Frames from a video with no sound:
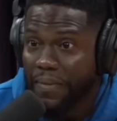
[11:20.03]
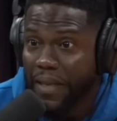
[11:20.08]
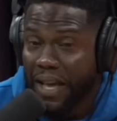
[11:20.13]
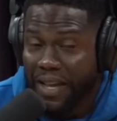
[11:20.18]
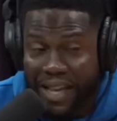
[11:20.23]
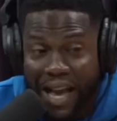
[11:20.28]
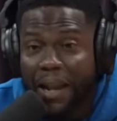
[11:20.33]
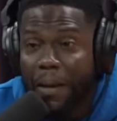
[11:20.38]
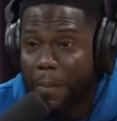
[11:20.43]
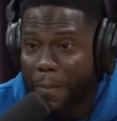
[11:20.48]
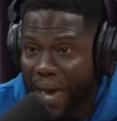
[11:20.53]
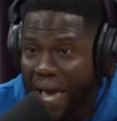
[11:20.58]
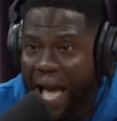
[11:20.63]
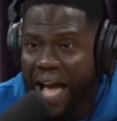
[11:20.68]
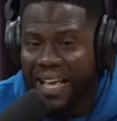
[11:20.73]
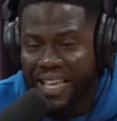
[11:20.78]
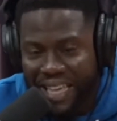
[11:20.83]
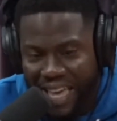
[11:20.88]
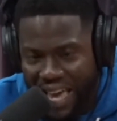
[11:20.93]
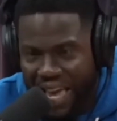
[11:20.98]

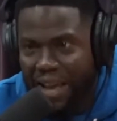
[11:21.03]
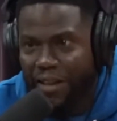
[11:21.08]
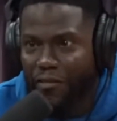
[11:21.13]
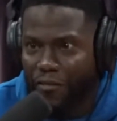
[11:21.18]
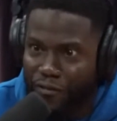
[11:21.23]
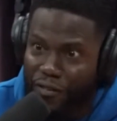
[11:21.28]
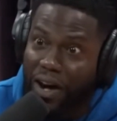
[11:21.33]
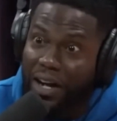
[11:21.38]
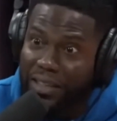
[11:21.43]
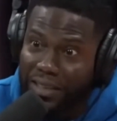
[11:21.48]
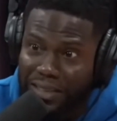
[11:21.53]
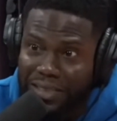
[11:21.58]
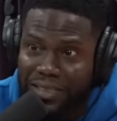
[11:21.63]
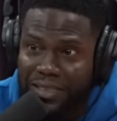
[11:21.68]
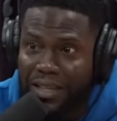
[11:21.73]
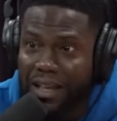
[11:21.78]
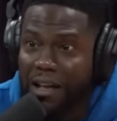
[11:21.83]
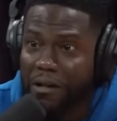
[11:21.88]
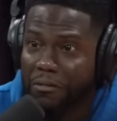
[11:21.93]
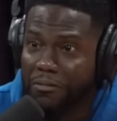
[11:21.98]
I can't fuck this
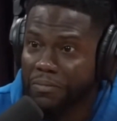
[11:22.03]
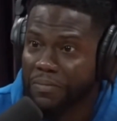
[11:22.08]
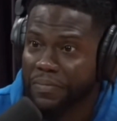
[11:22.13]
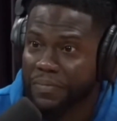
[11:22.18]
up.